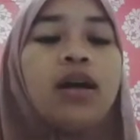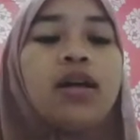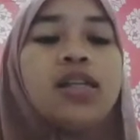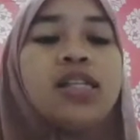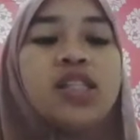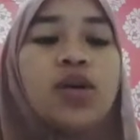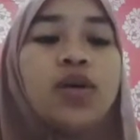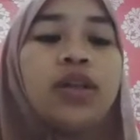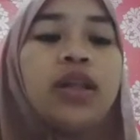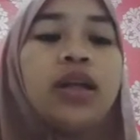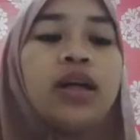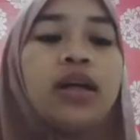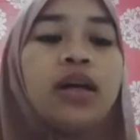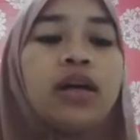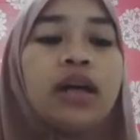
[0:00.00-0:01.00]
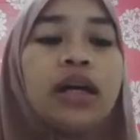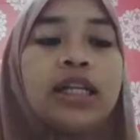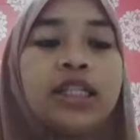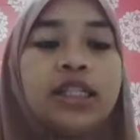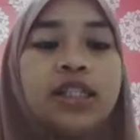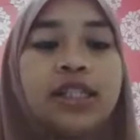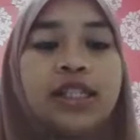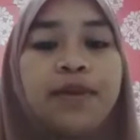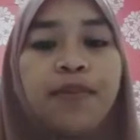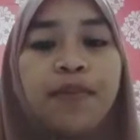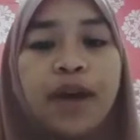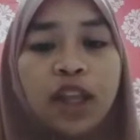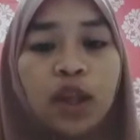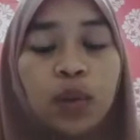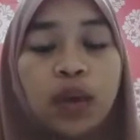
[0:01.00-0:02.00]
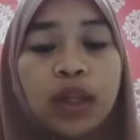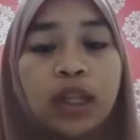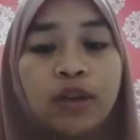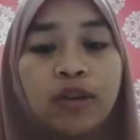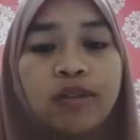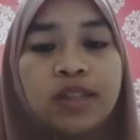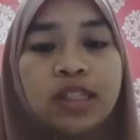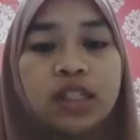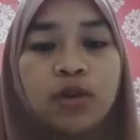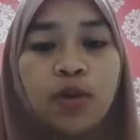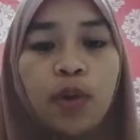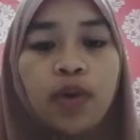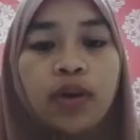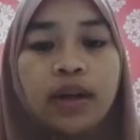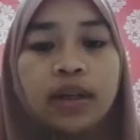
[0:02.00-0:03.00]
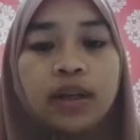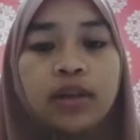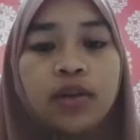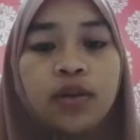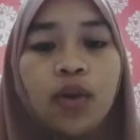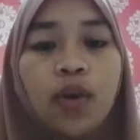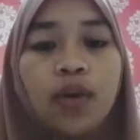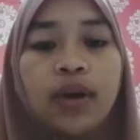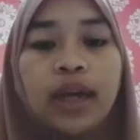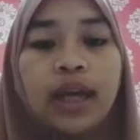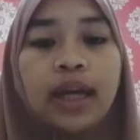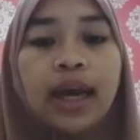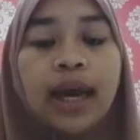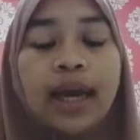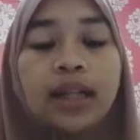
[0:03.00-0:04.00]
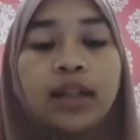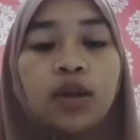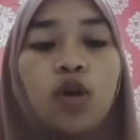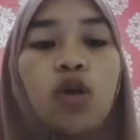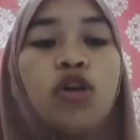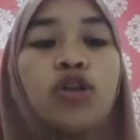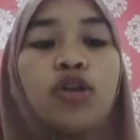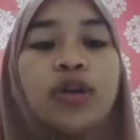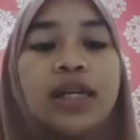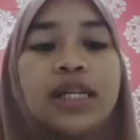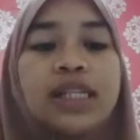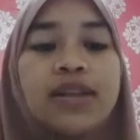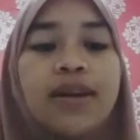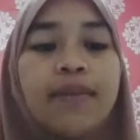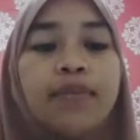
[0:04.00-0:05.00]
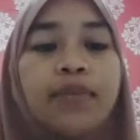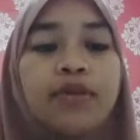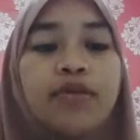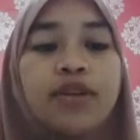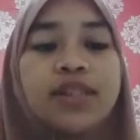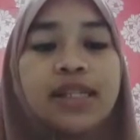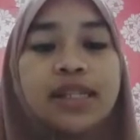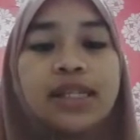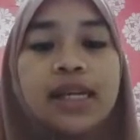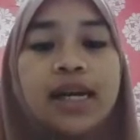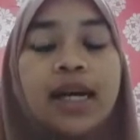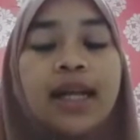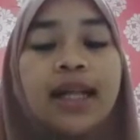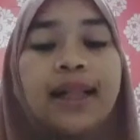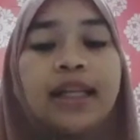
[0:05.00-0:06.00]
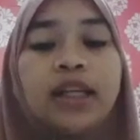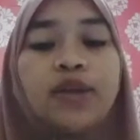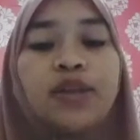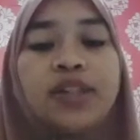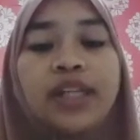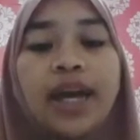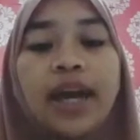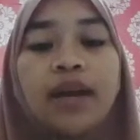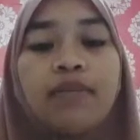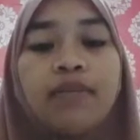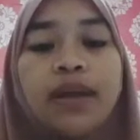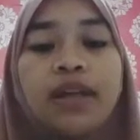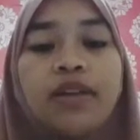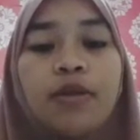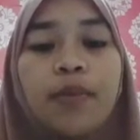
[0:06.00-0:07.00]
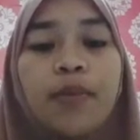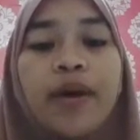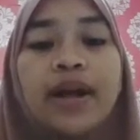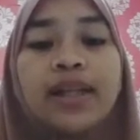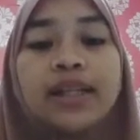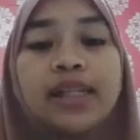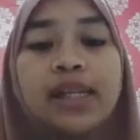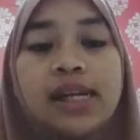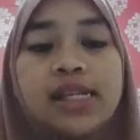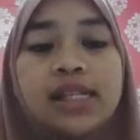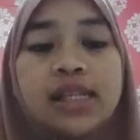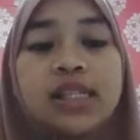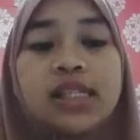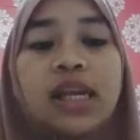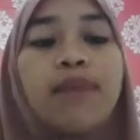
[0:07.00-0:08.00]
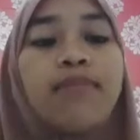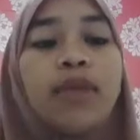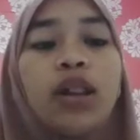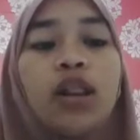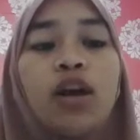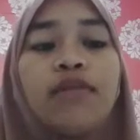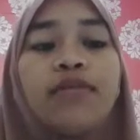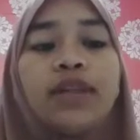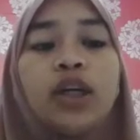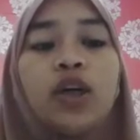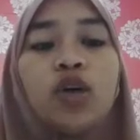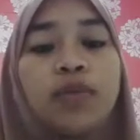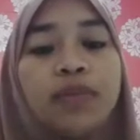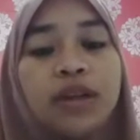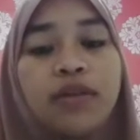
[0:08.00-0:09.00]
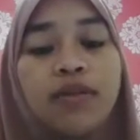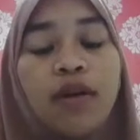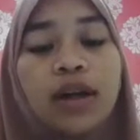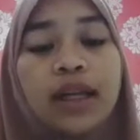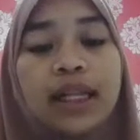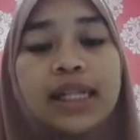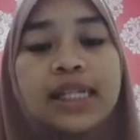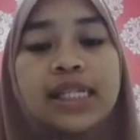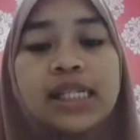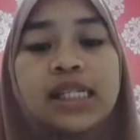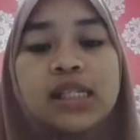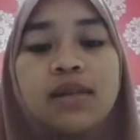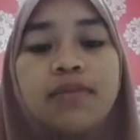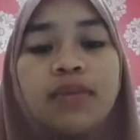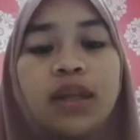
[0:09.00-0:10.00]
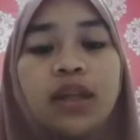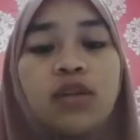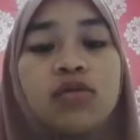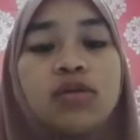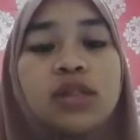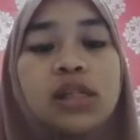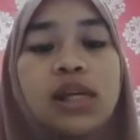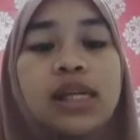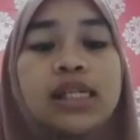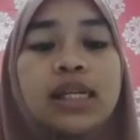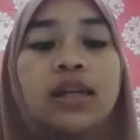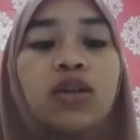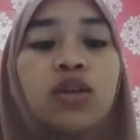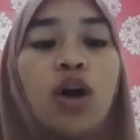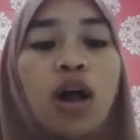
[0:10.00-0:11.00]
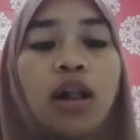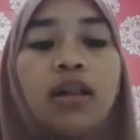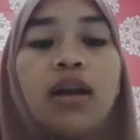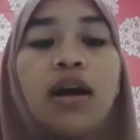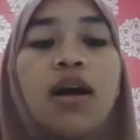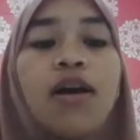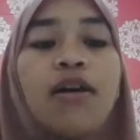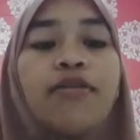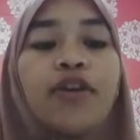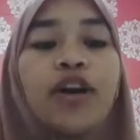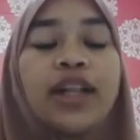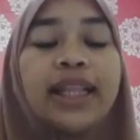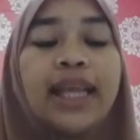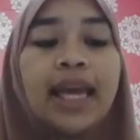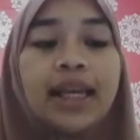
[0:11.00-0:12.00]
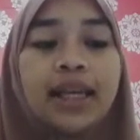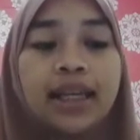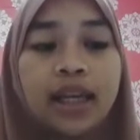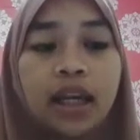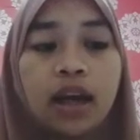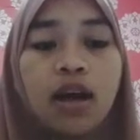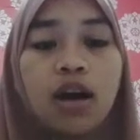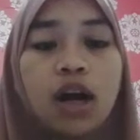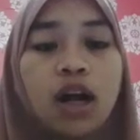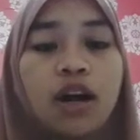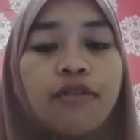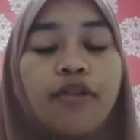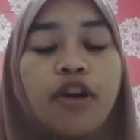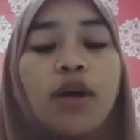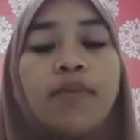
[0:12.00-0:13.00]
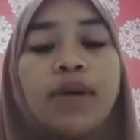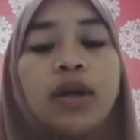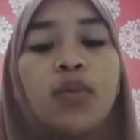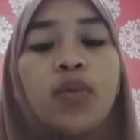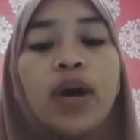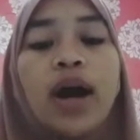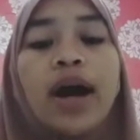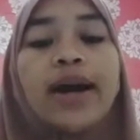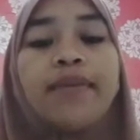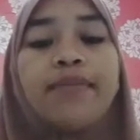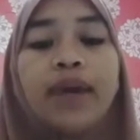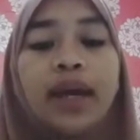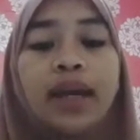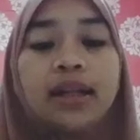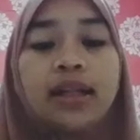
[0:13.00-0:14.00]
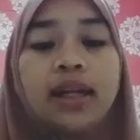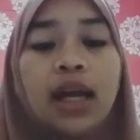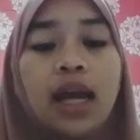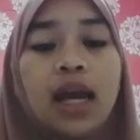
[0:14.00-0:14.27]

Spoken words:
So the relationship between language, talk, and culture is deeply rooted. Language can be interpreted as a symbol of the human vocal system that uses as a tool for thinking, forming meaning,